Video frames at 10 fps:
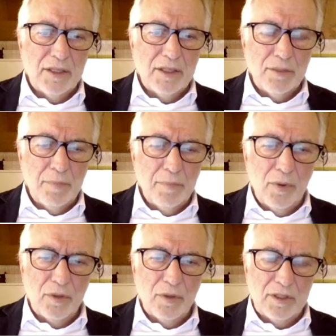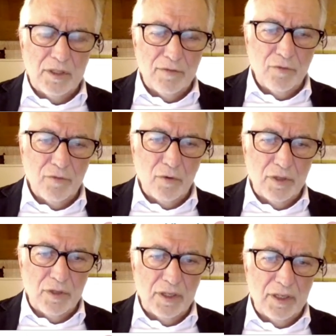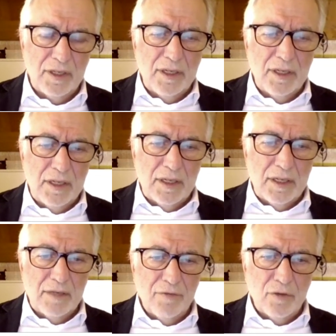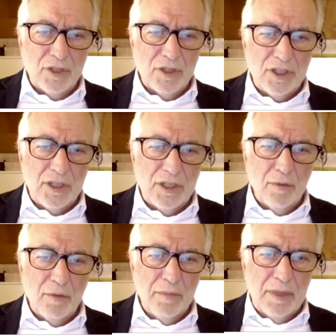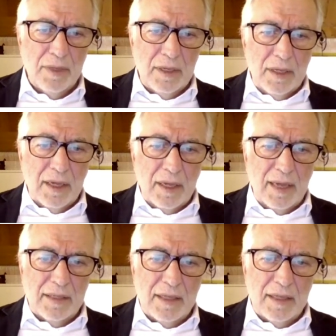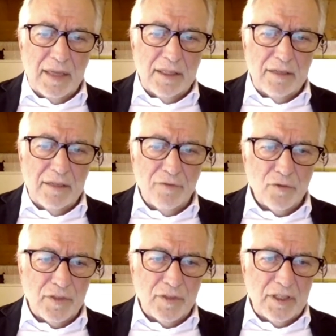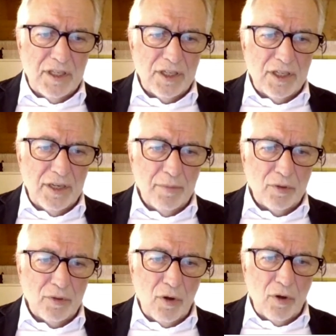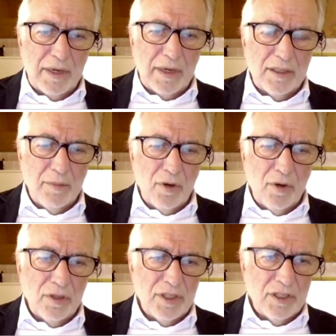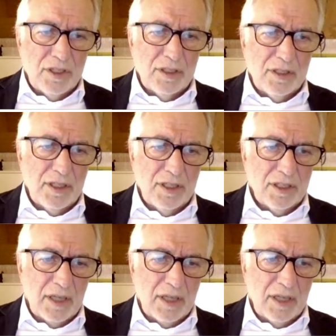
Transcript: is important for the syndrome, and the antiphosphatidylserine prothrombin antibodies. These